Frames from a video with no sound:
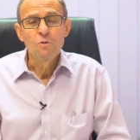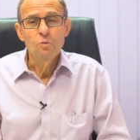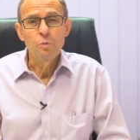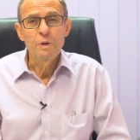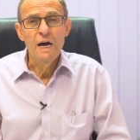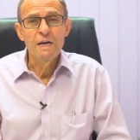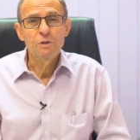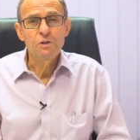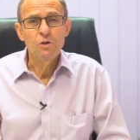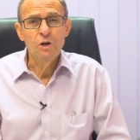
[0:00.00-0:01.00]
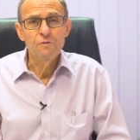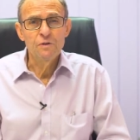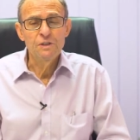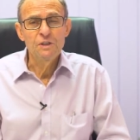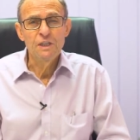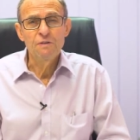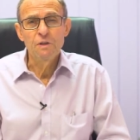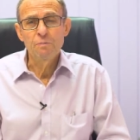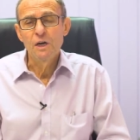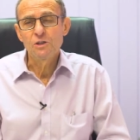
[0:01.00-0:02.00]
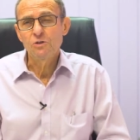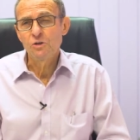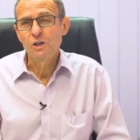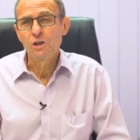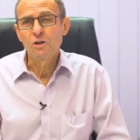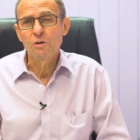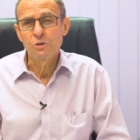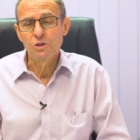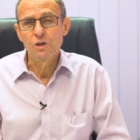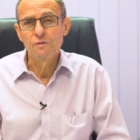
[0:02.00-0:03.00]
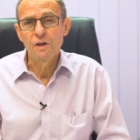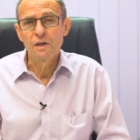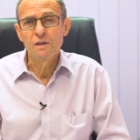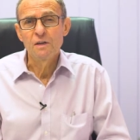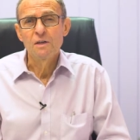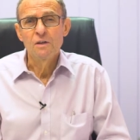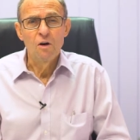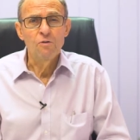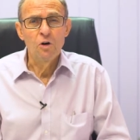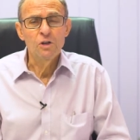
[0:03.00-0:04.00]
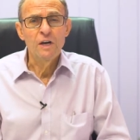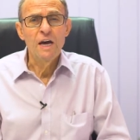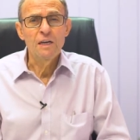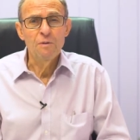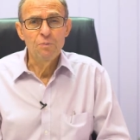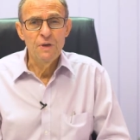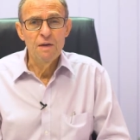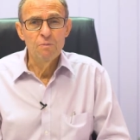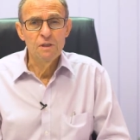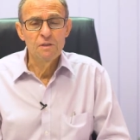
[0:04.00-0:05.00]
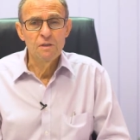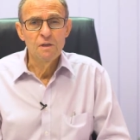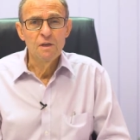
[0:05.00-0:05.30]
will be able to convince even the most critical observer of ongoing impairment